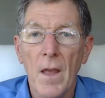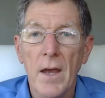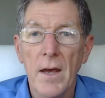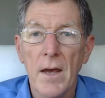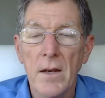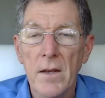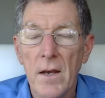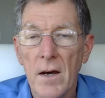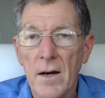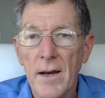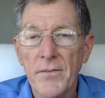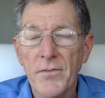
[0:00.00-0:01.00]
And
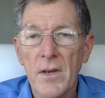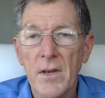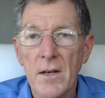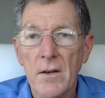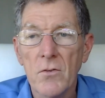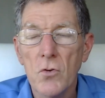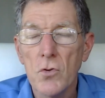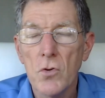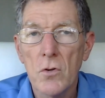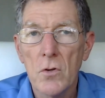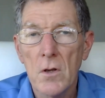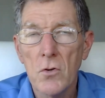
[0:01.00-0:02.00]
at the end of
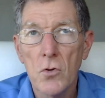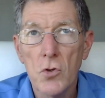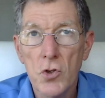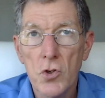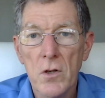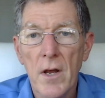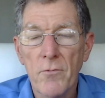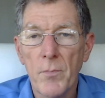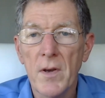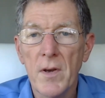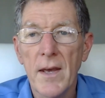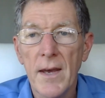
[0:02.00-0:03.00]
you should have
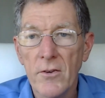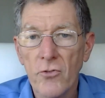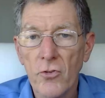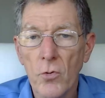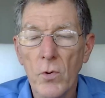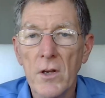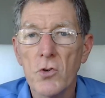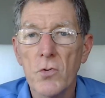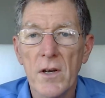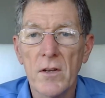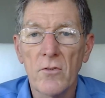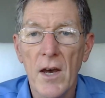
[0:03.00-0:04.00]
been entering
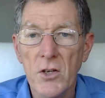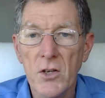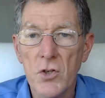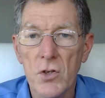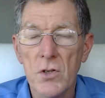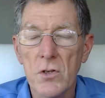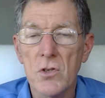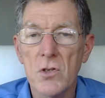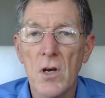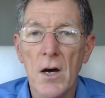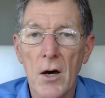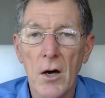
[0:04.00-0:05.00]

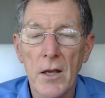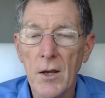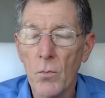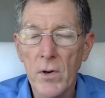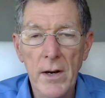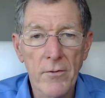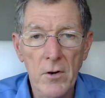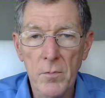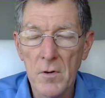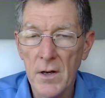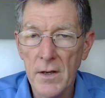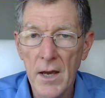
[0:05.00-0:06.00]
transactions in
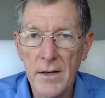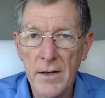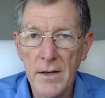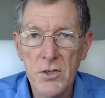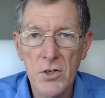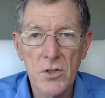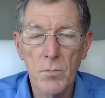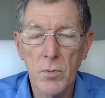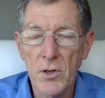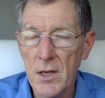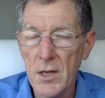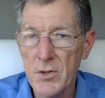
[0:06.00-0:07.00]
whatever accounting system,
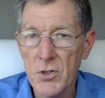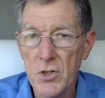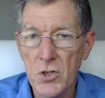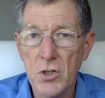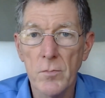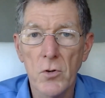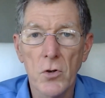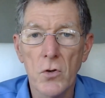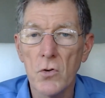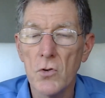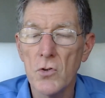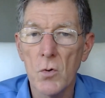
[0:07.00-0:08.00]
bookkeeping system you're
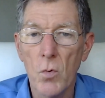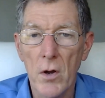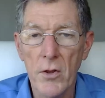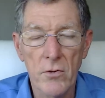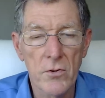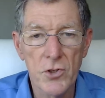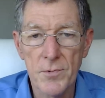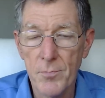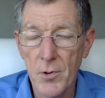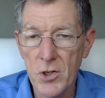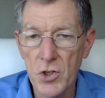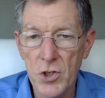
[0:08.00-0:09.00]
using, whether it's
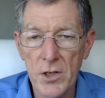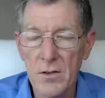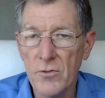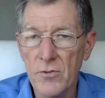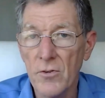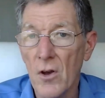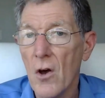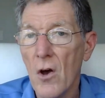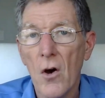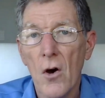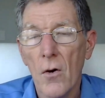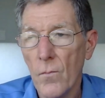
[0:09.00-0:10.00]
spreadsheets
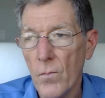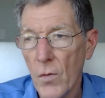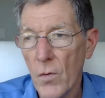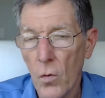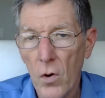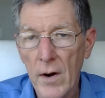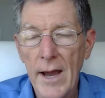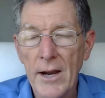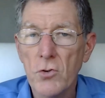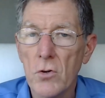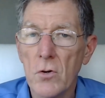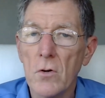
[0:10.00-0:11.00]
or an
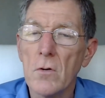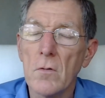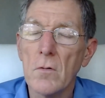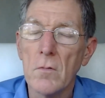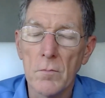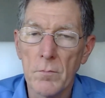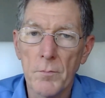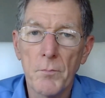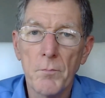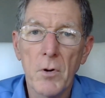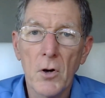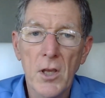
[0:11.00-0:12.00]
actual
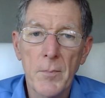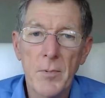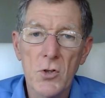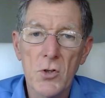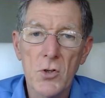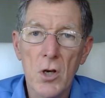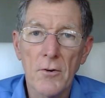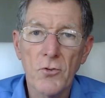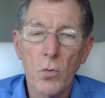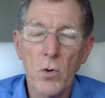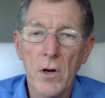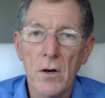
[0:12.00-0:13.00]
bookkeeping
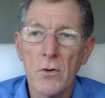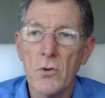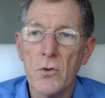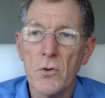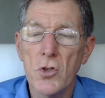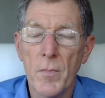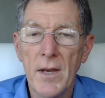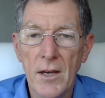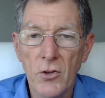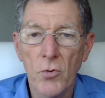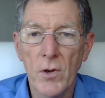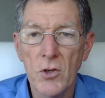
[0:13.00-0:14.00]
software. You should be
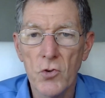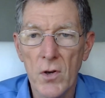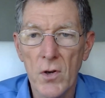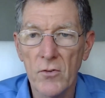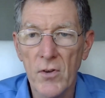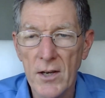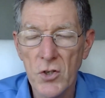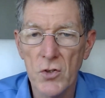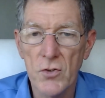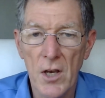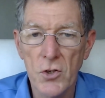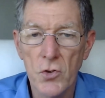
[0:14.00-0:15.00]
entering
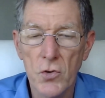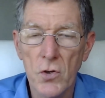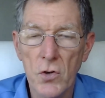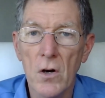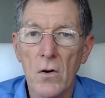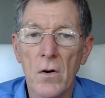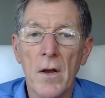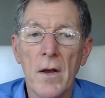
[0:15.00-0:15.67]
transactions as you go.